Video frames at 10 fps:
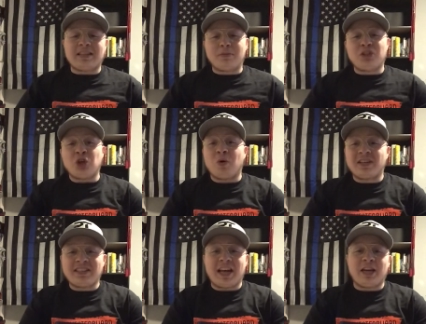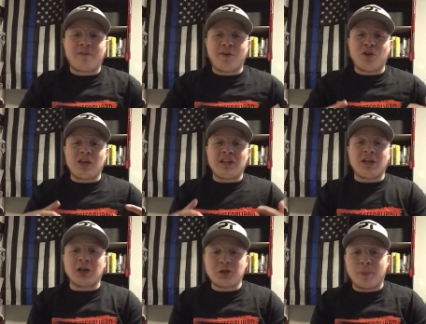I'm so excited for the
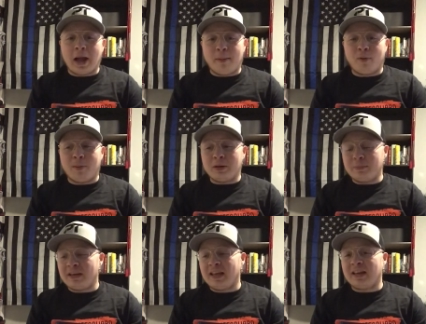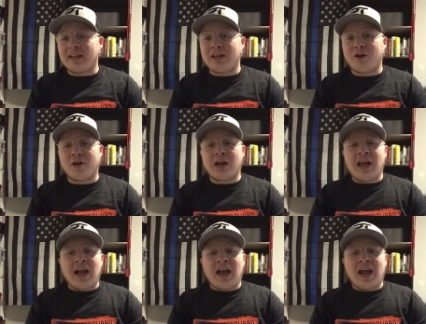Dutch Bible I'm going to be getting here.